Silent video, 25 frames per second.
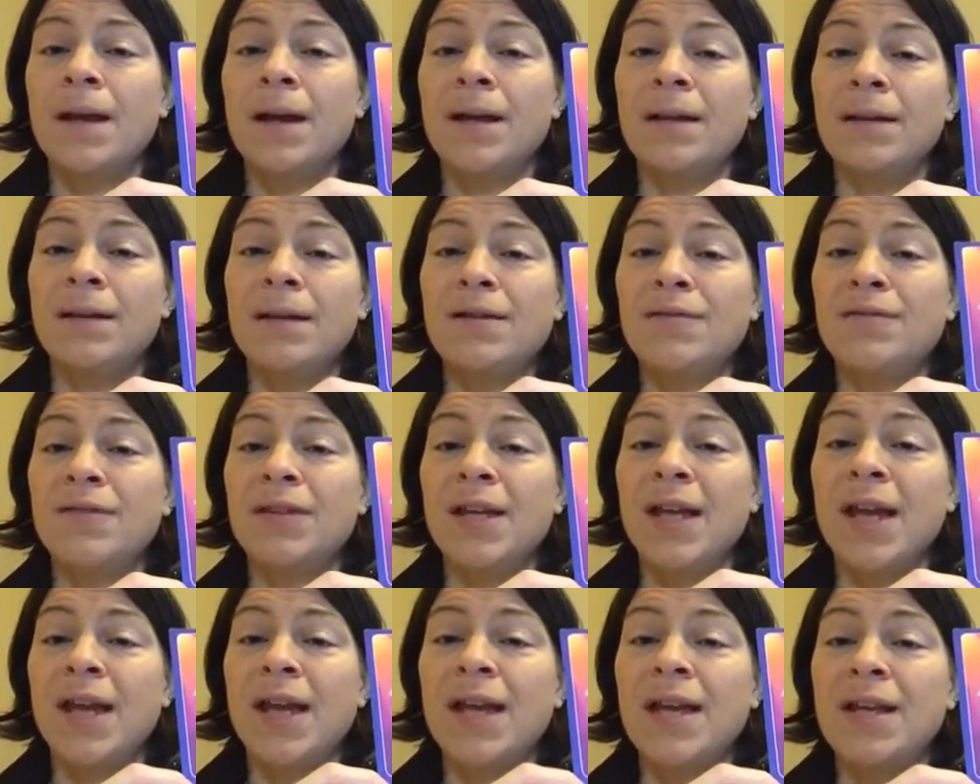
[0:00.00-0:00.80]

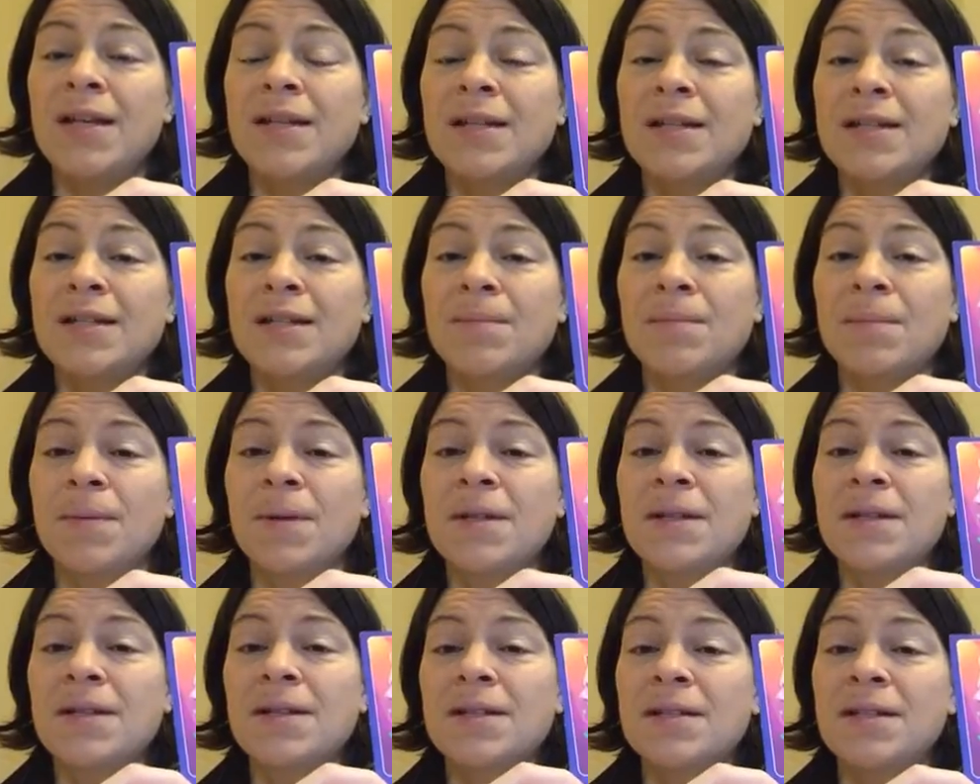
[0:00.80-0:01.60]
8 as
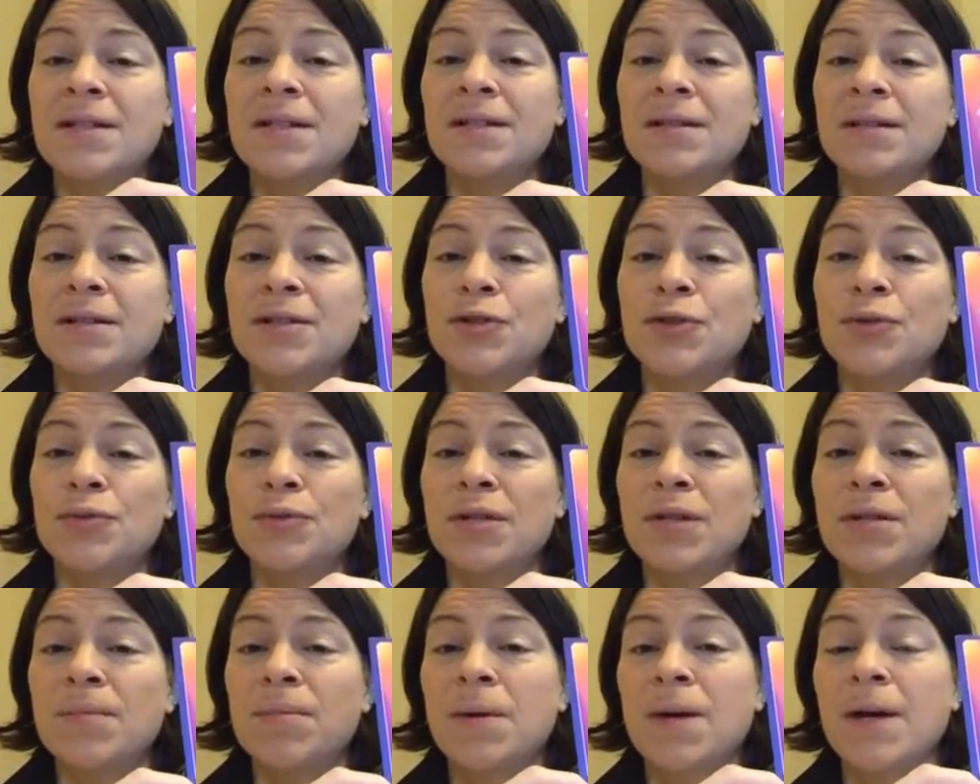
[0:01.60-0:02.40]
abundance and the
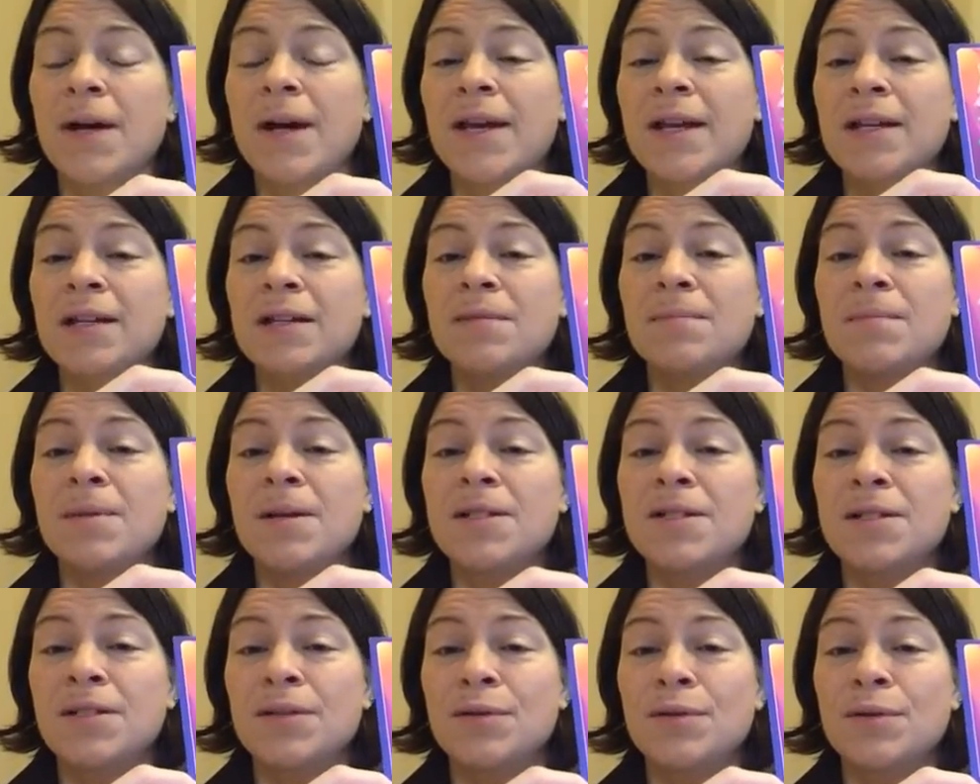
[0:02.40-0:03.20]
tree behind him,
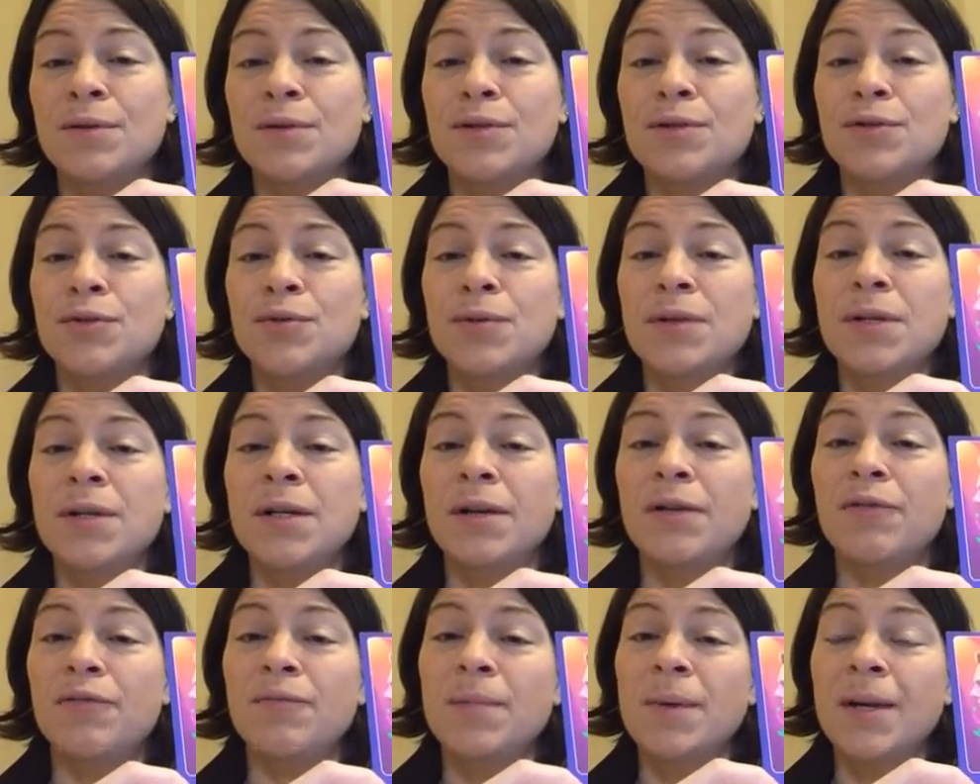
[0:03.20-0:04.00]
as though the
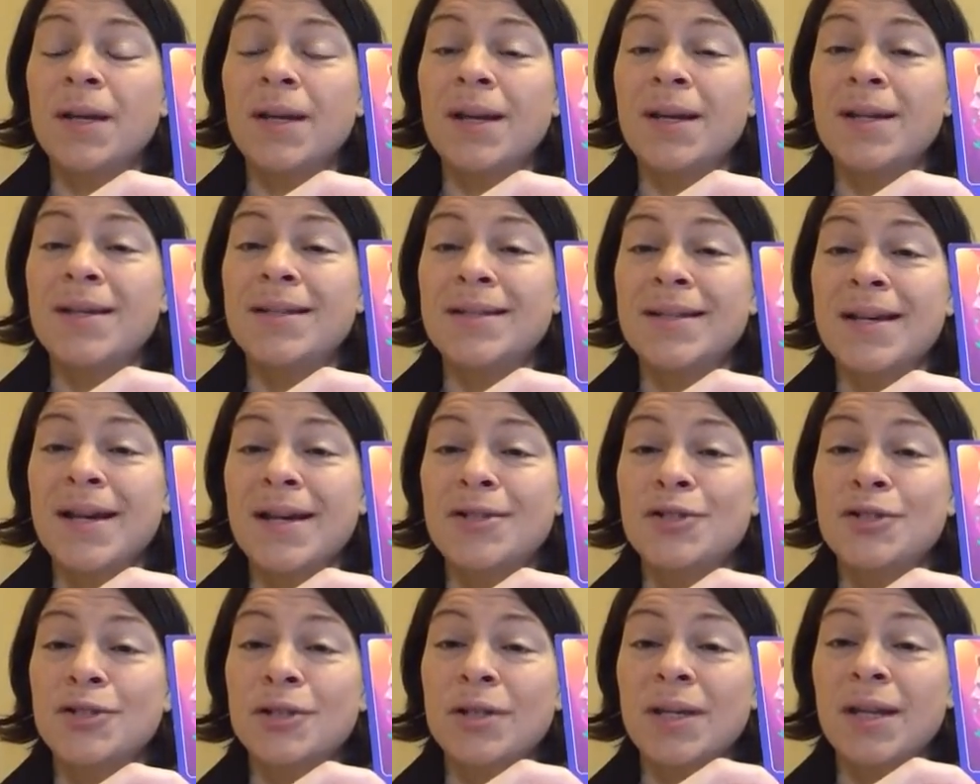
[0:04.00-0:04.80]
tree of money is
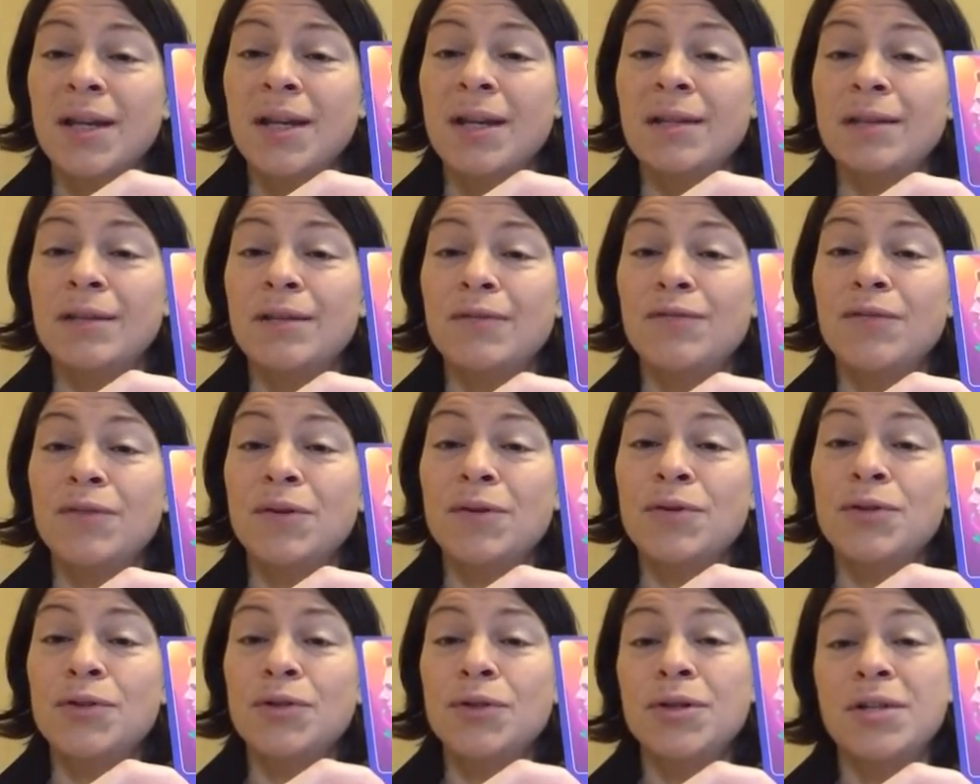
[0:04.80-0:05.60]
actually in the
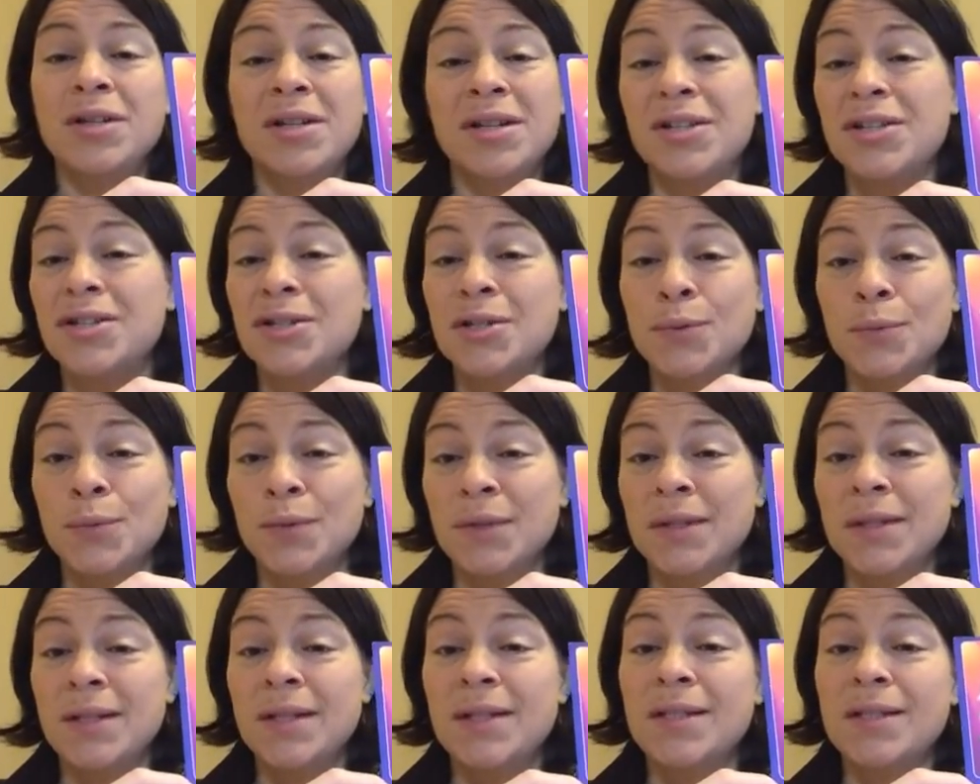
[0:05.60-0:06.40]
future and he just
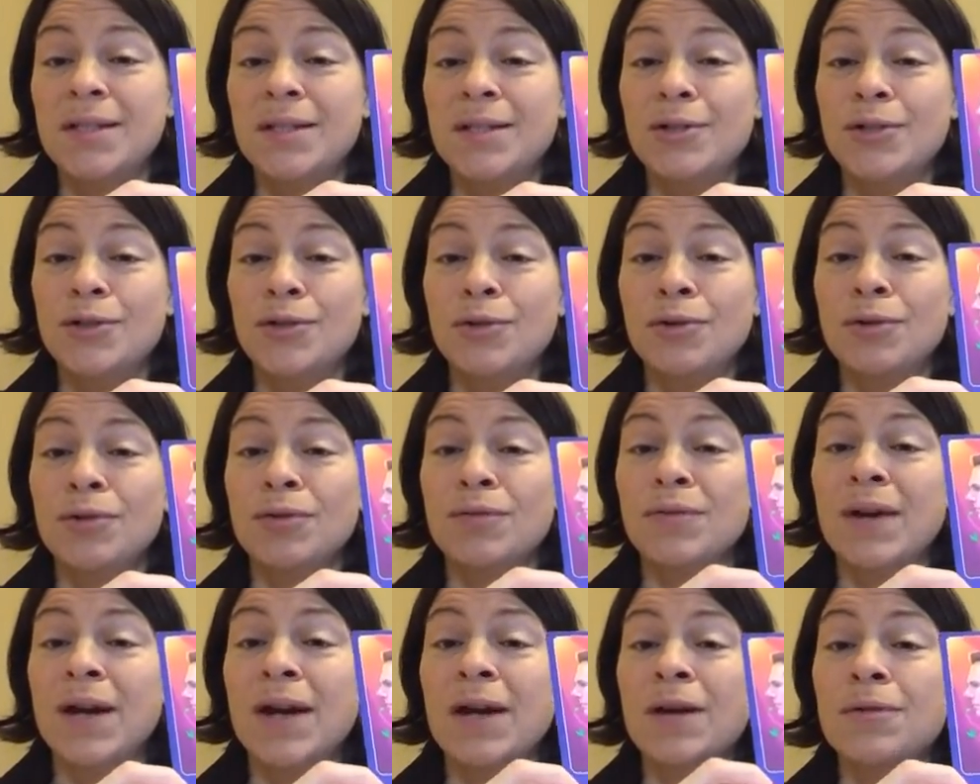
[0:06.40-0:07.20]
really needs to turn
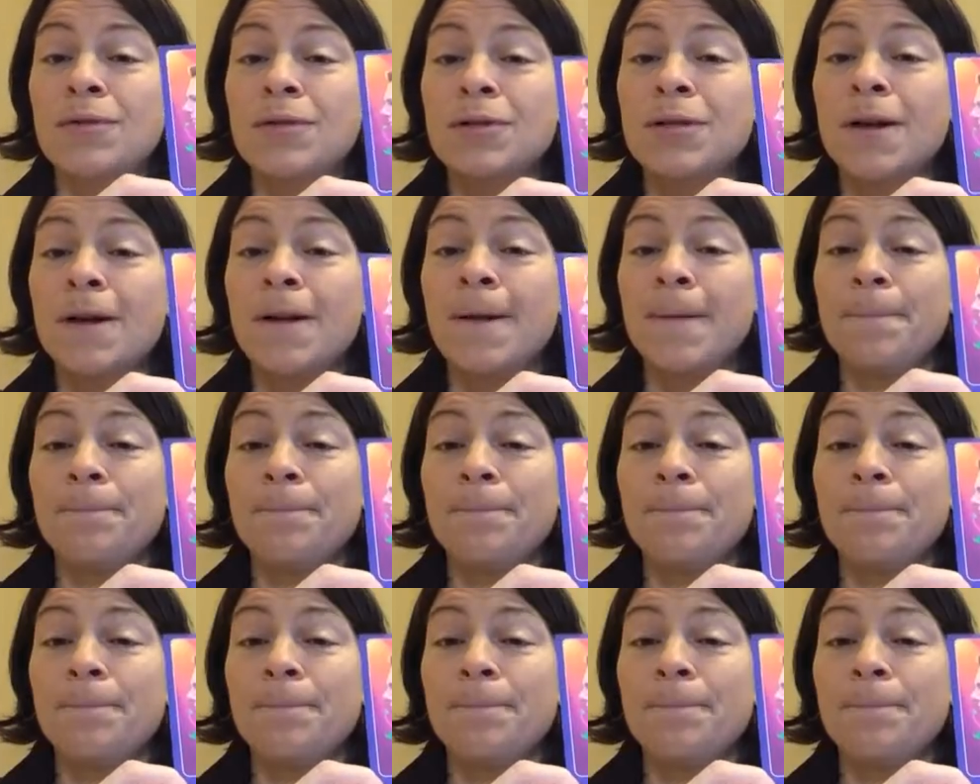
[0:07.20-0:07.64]
around.